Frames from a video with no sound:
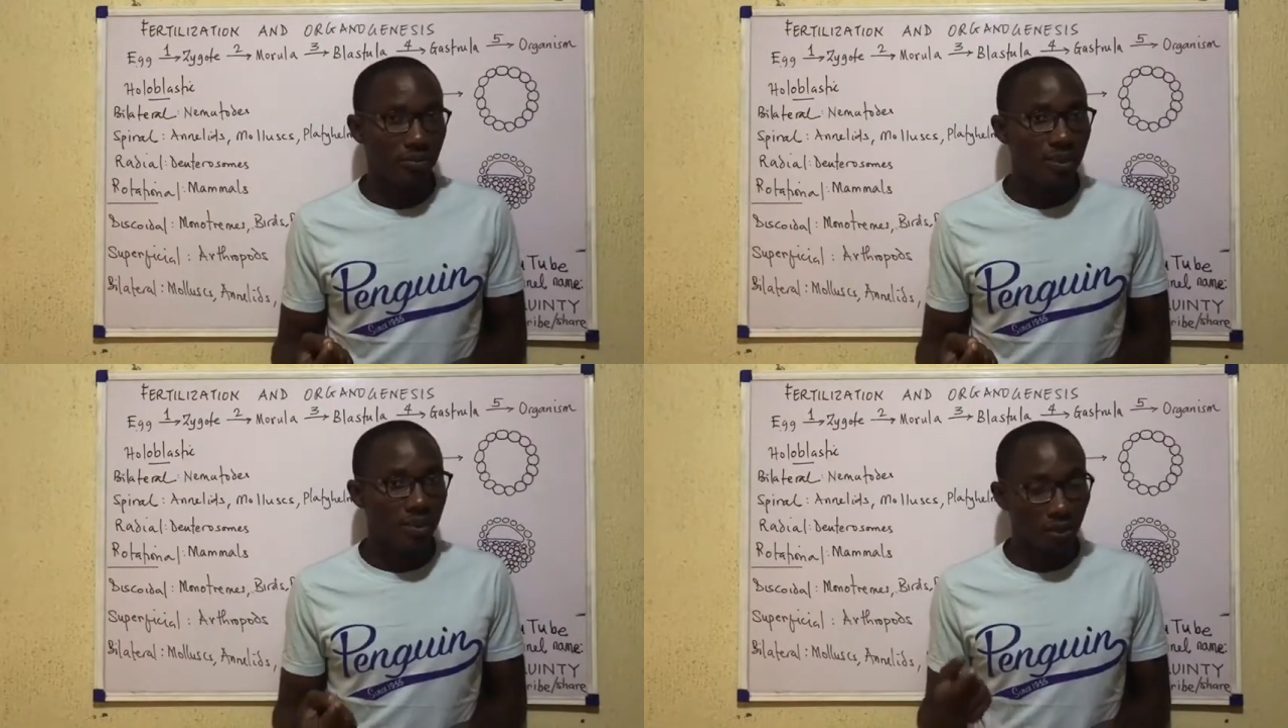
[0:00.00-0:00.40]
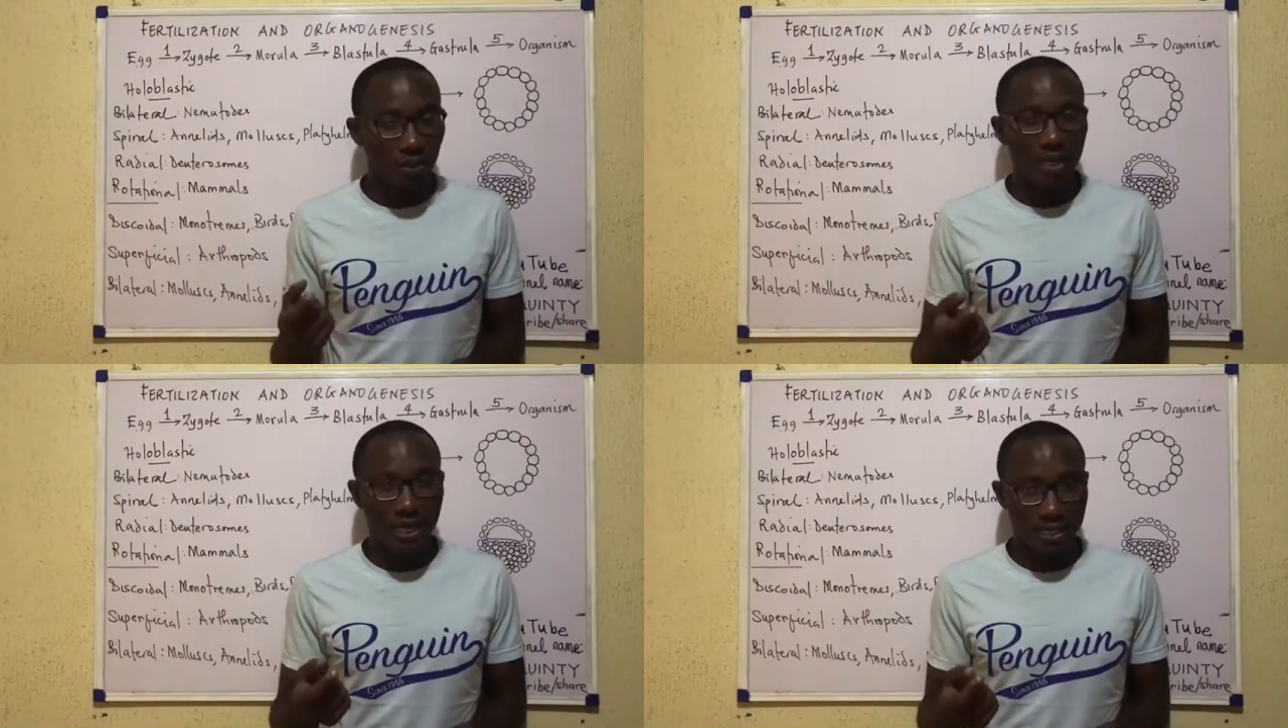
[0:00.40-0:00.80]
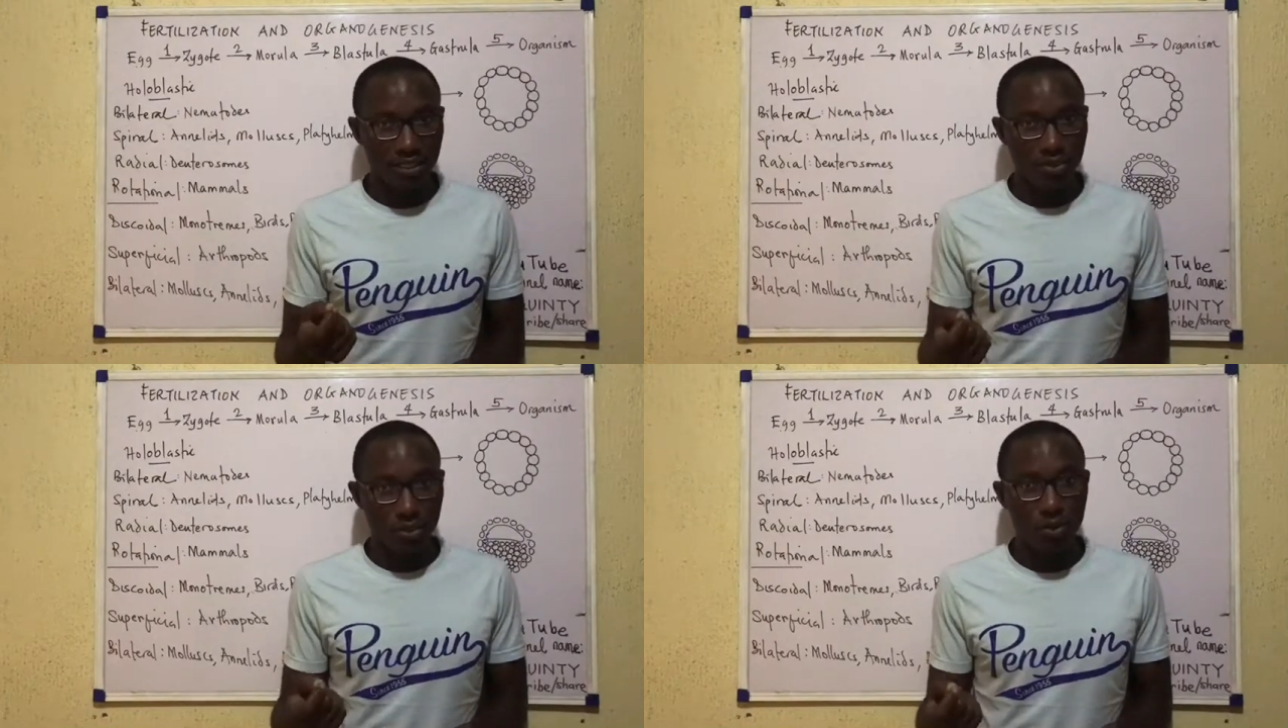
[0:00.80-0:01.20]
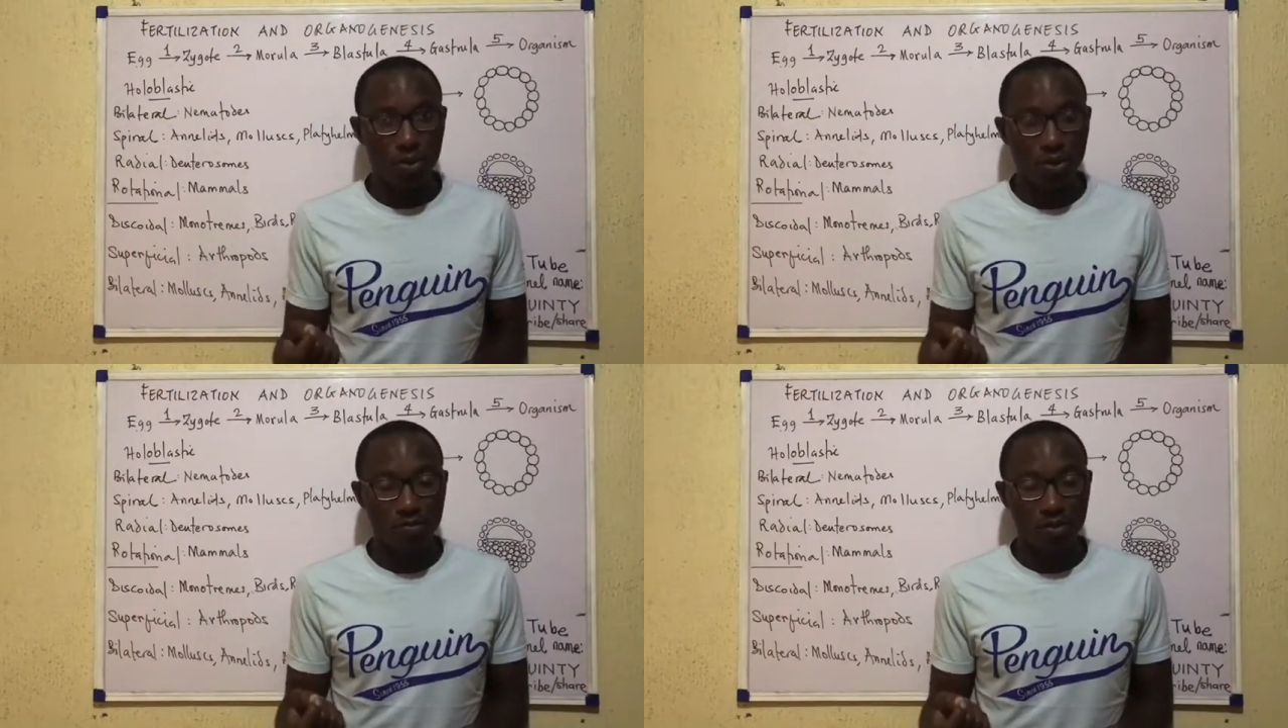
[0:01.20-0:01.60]
unlike the yolk
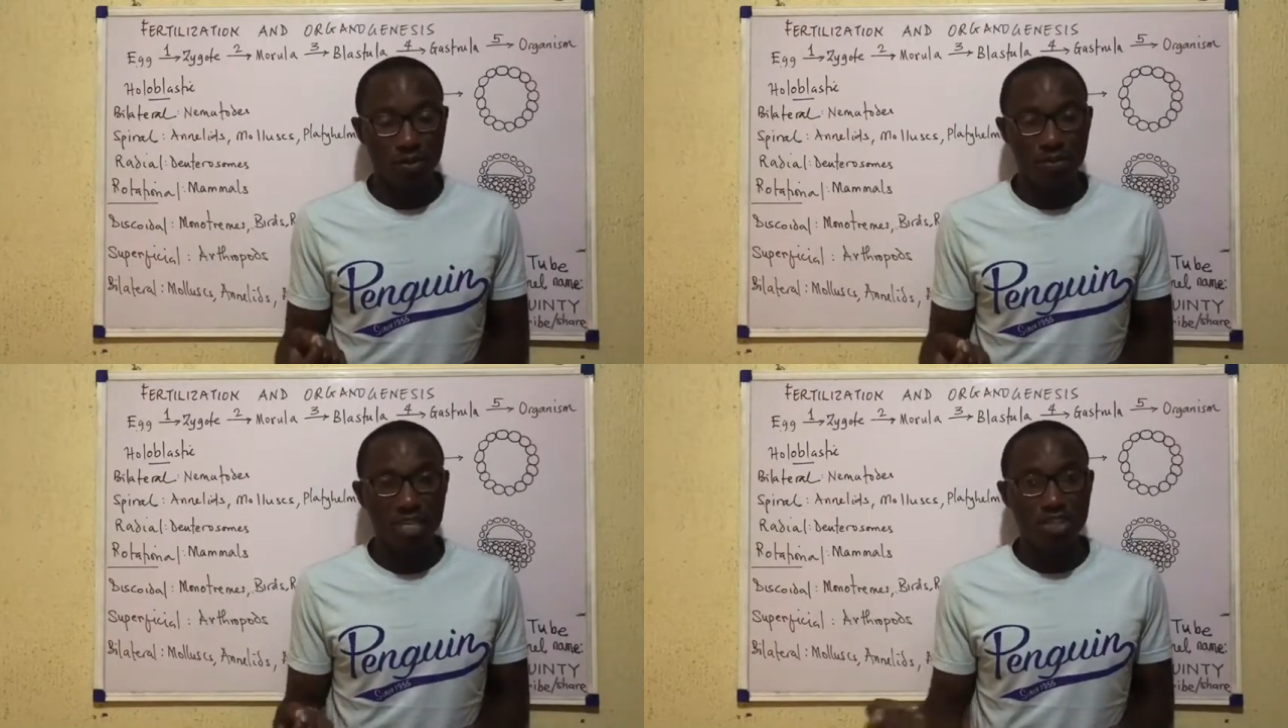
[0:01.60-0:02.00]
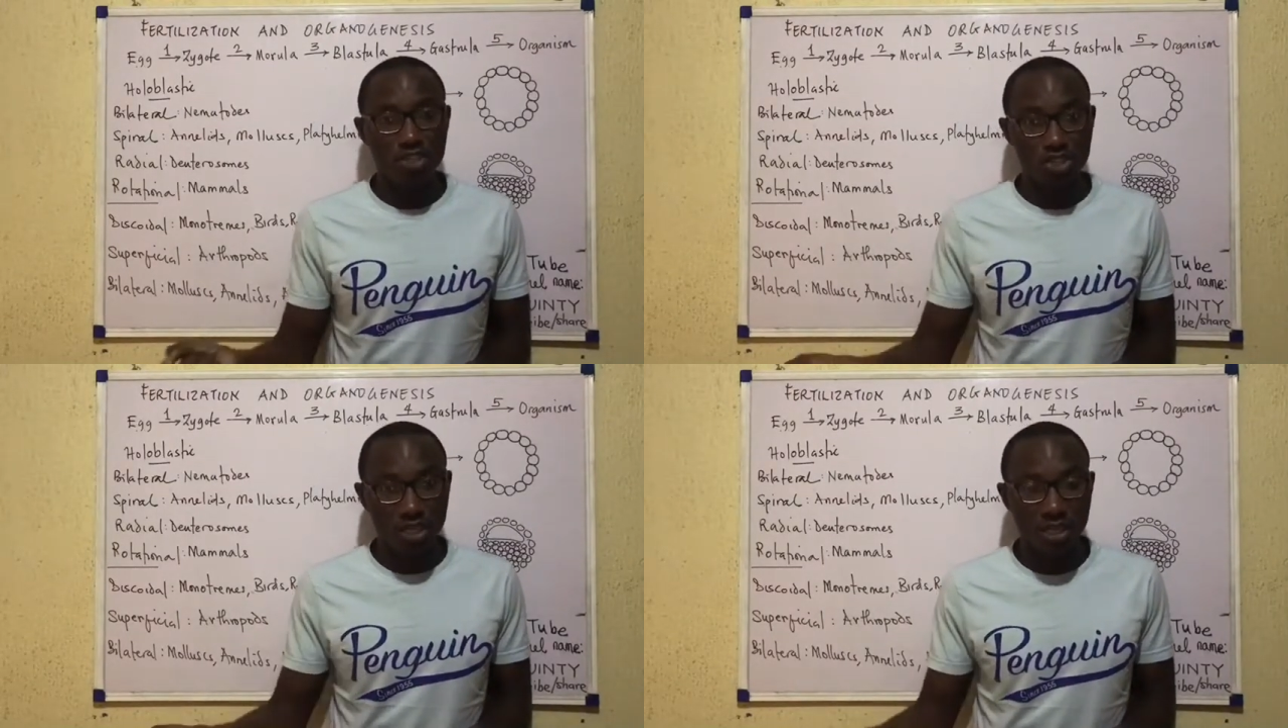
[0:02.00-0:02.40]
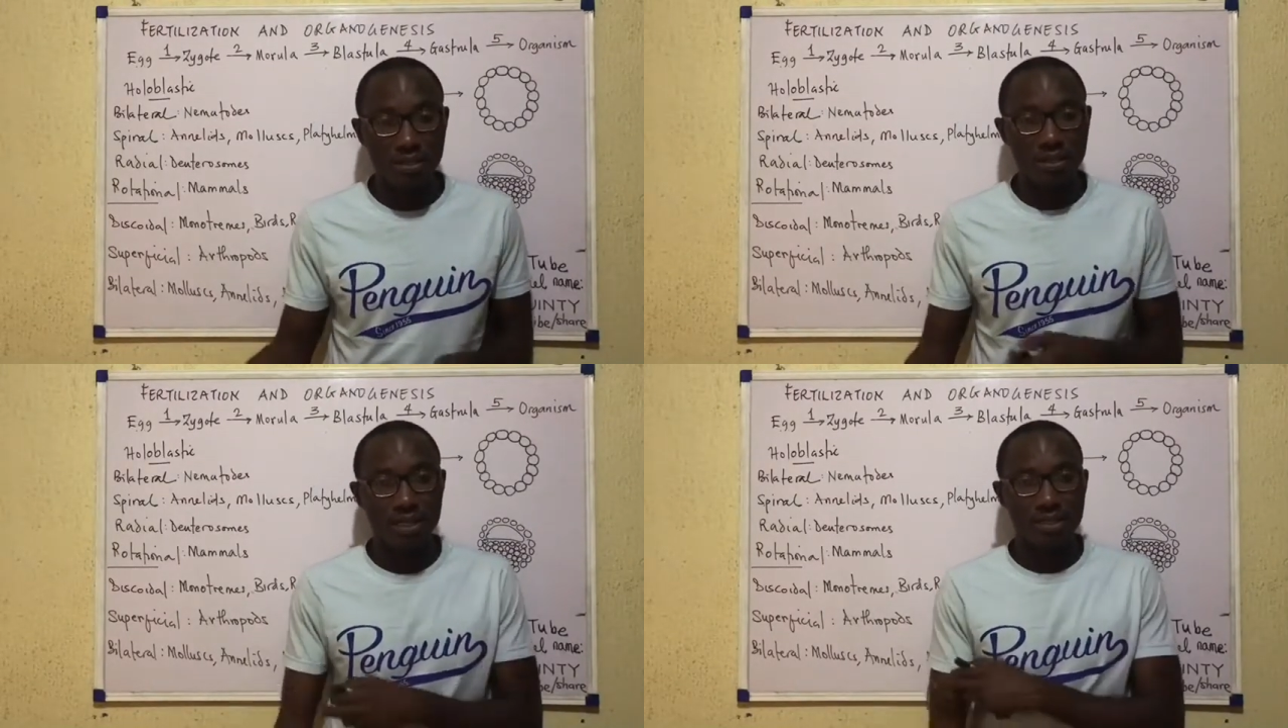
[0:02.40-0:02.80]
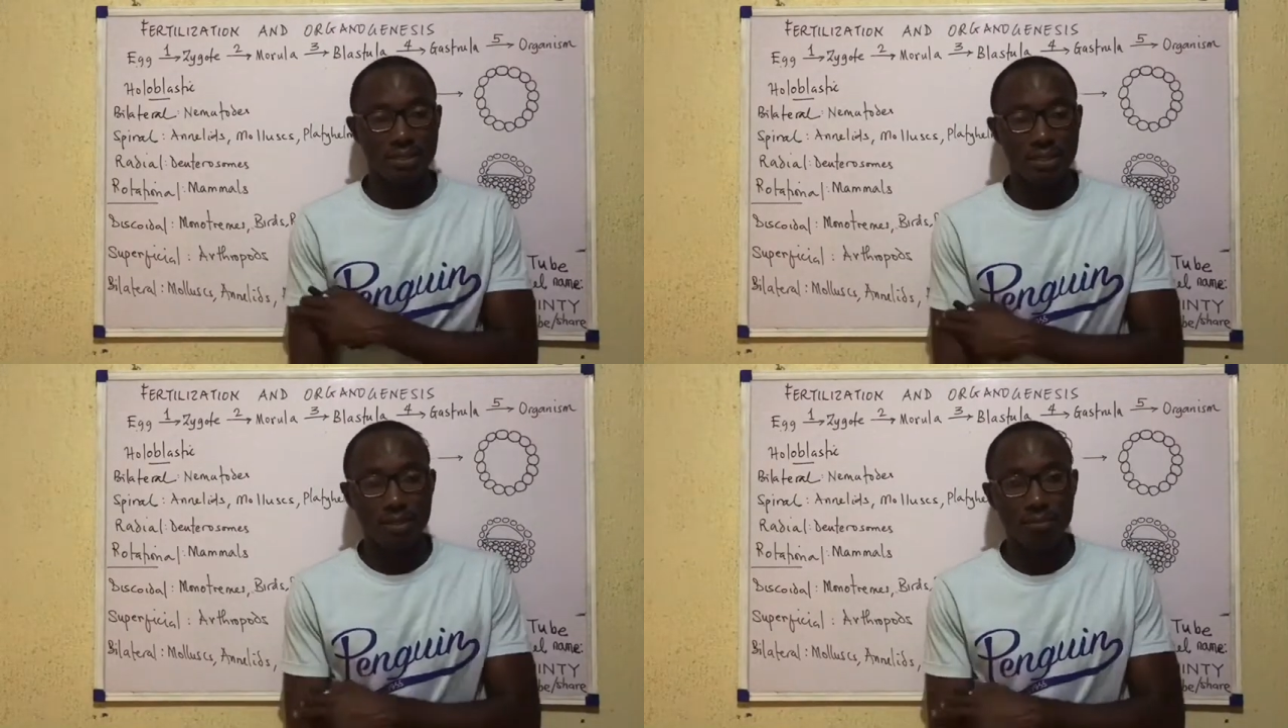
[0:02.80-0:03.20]
of a chick, that's a
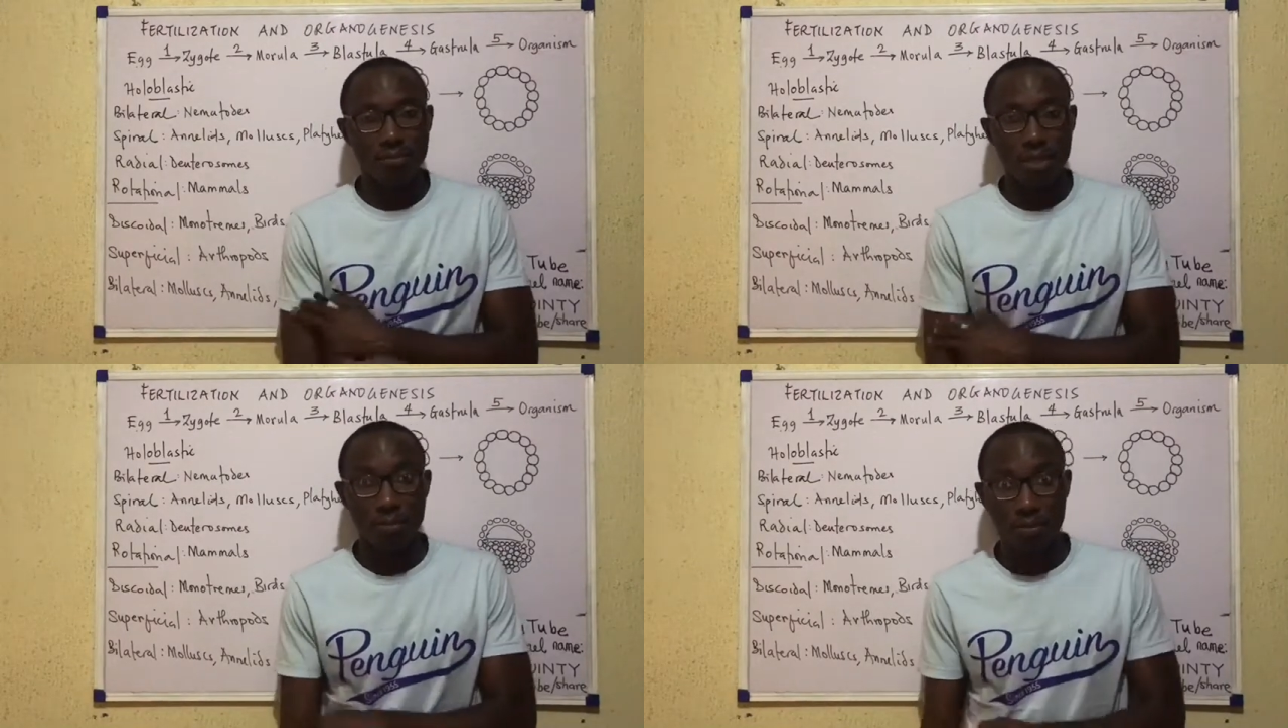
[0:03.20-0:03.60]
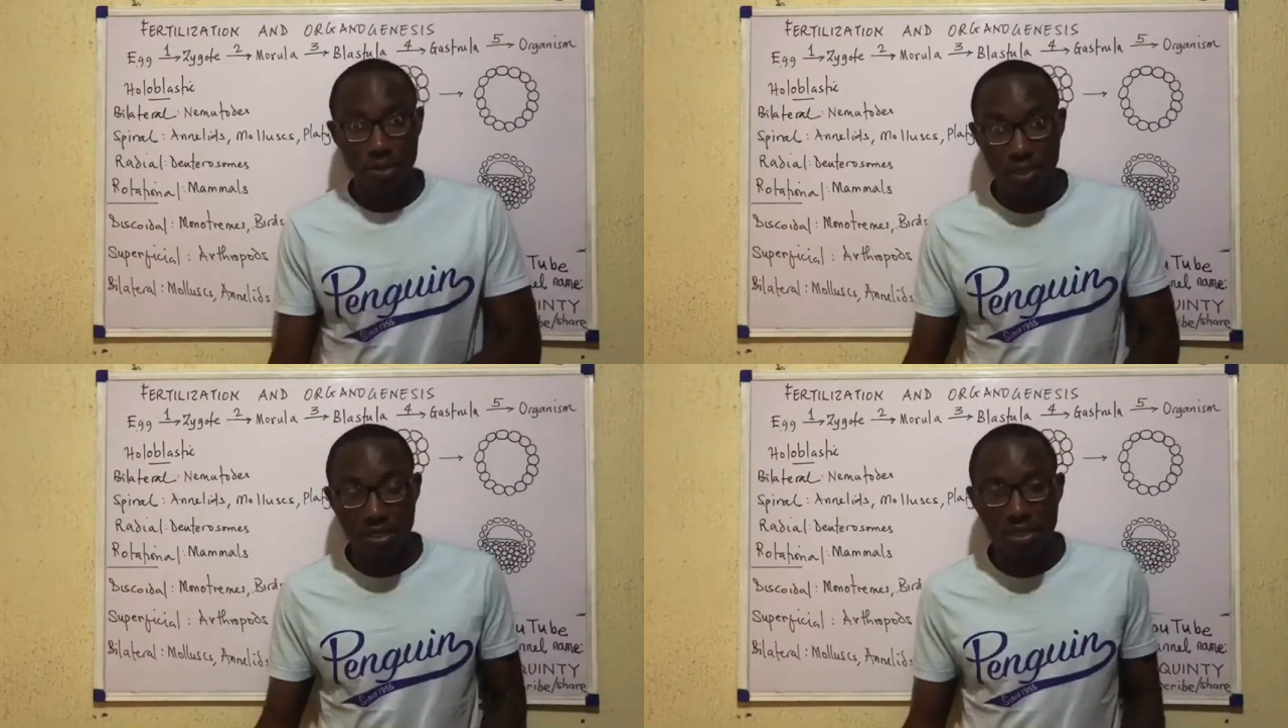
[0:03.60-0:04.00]
bird,